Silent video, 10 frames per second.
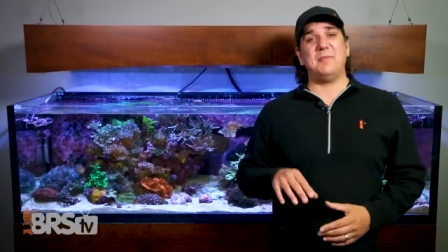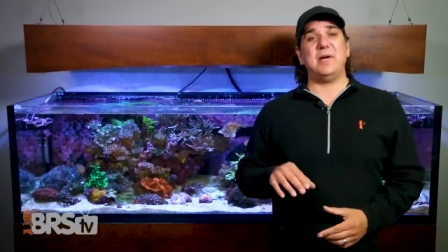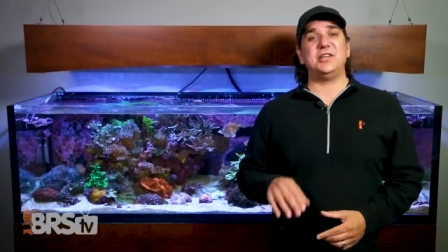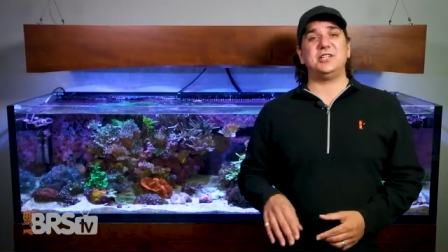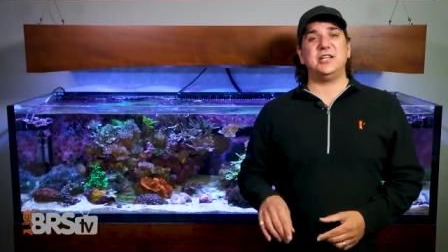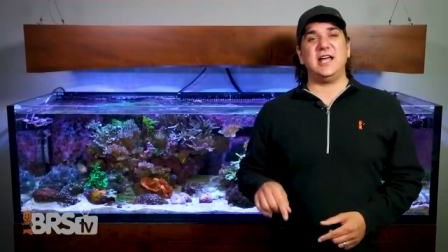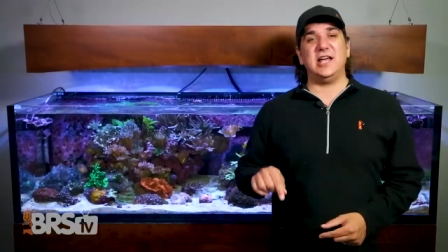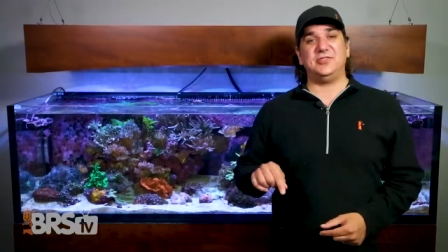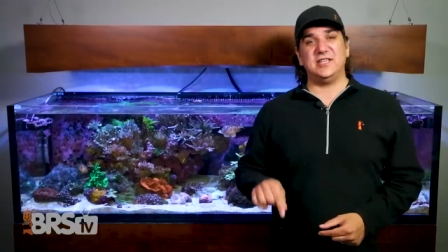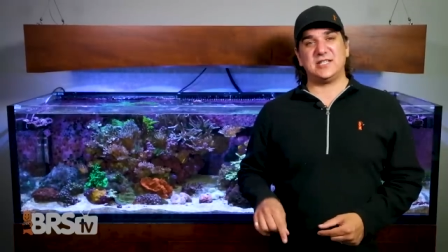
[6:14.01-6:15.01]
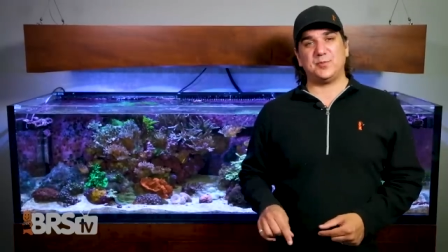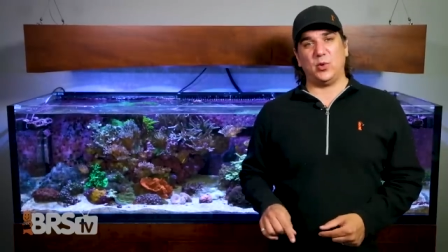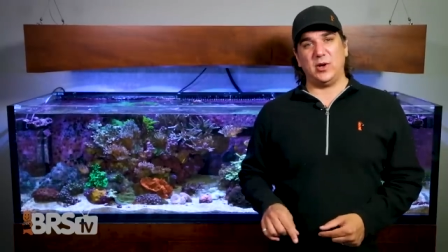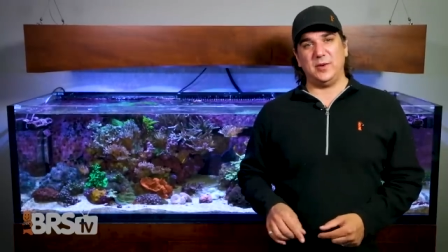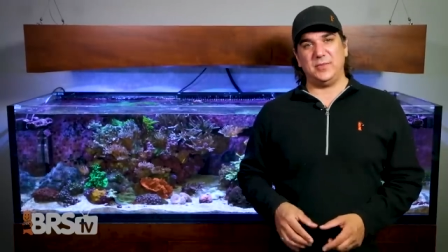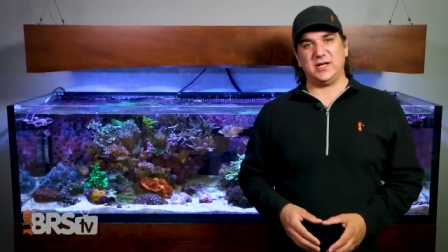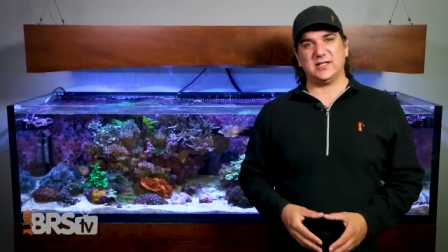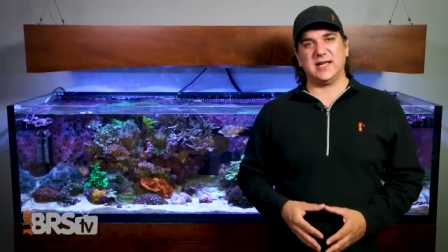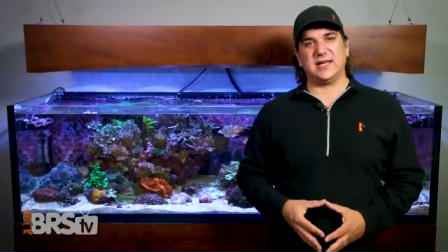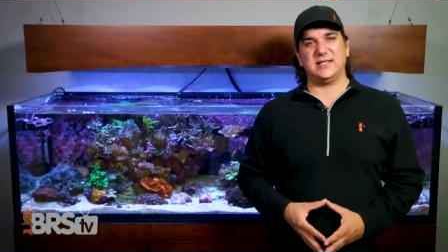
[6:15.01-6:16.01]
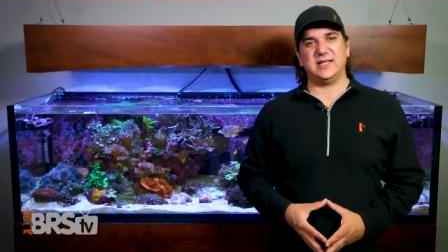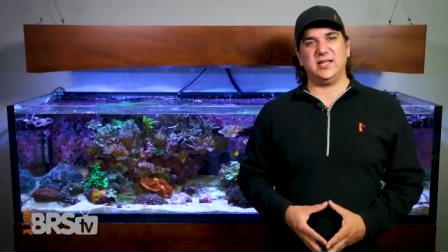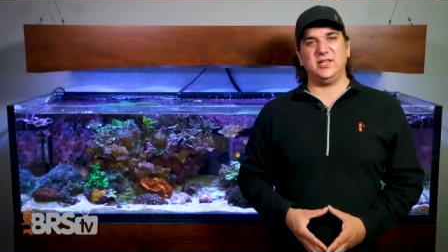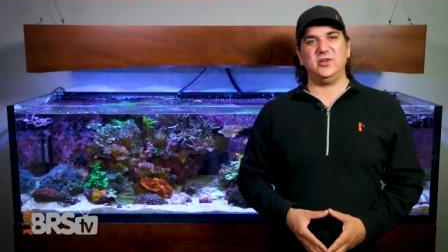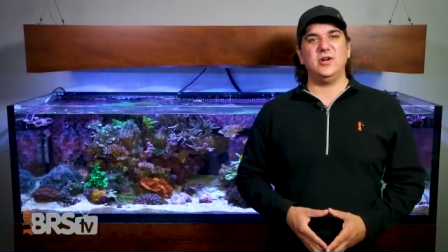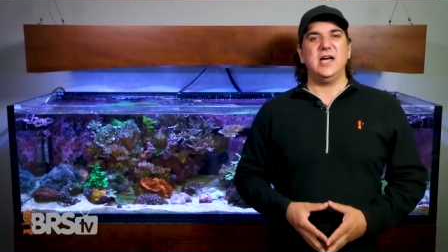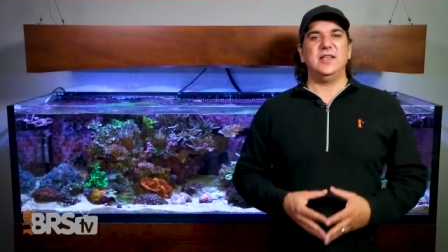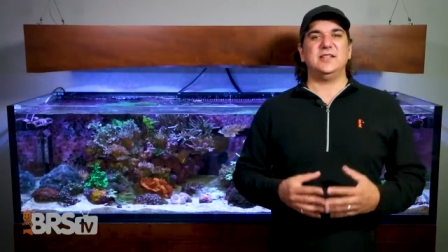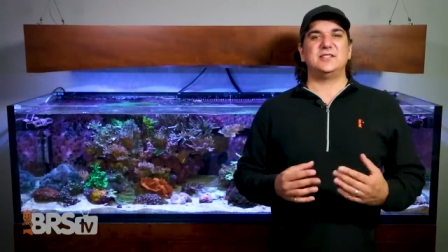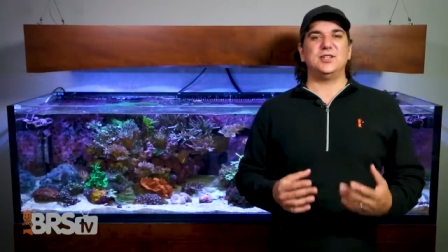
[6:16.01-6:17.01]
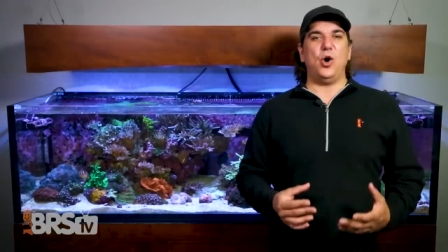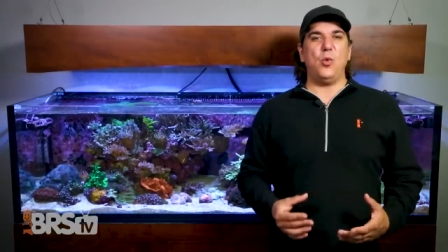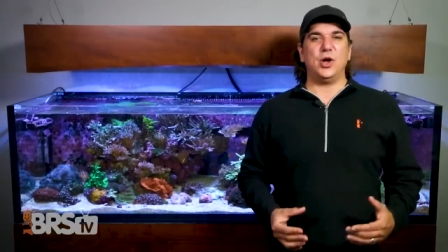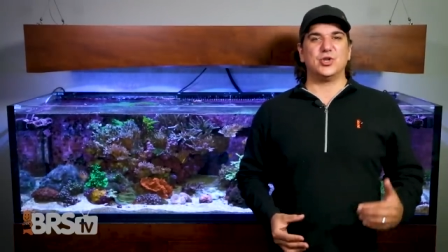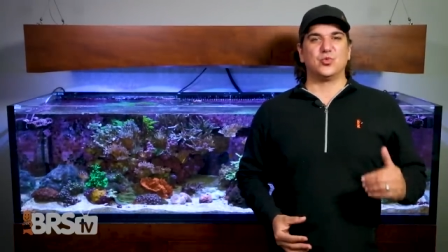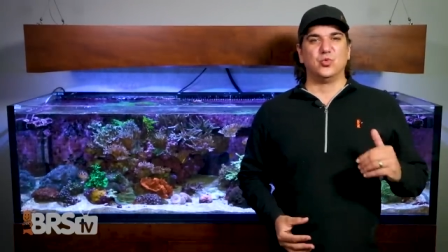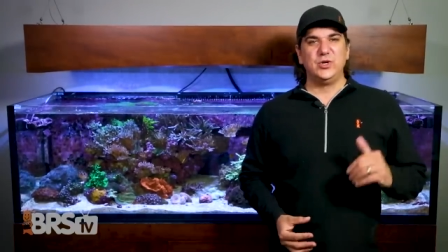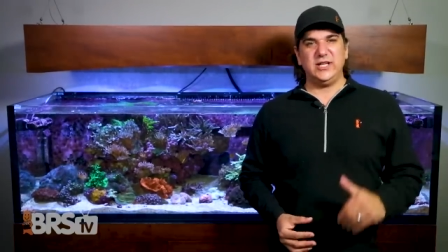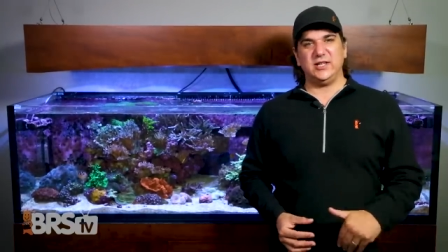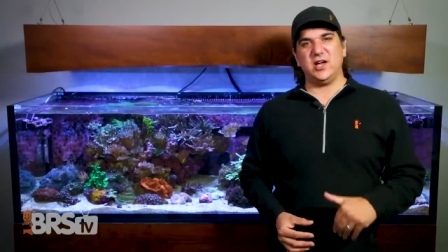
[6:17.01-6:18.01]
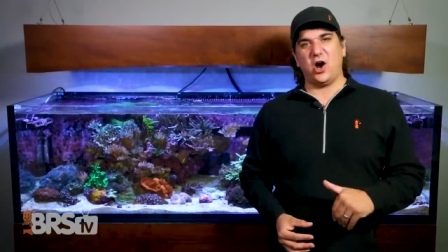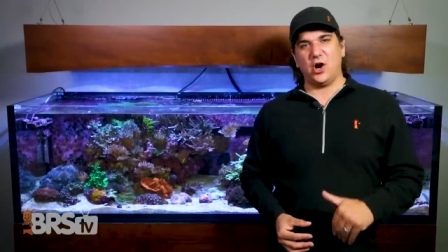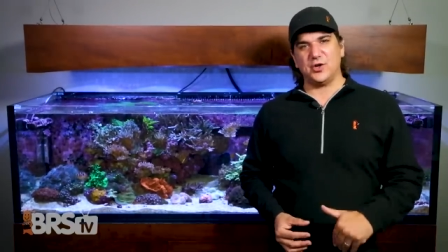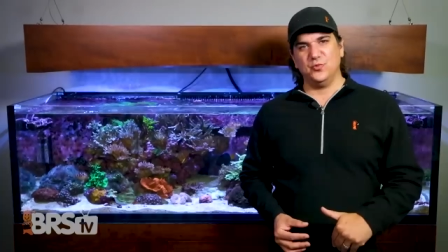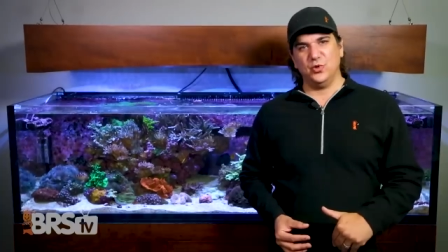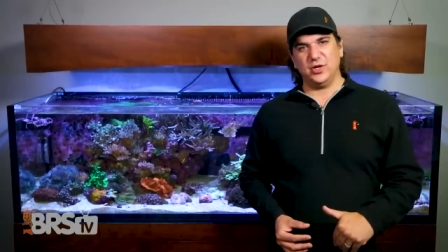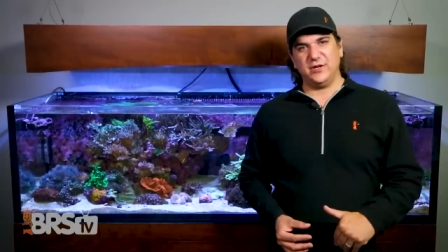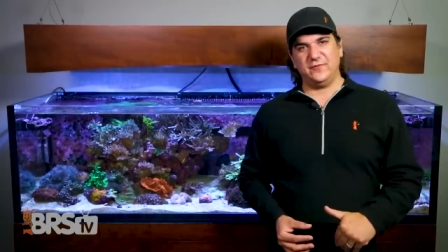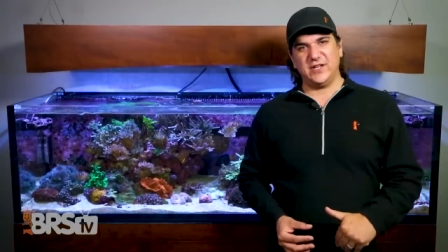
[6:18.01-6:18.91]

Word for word: I mention it at this point because I can tell you that salt water is really hard on wood and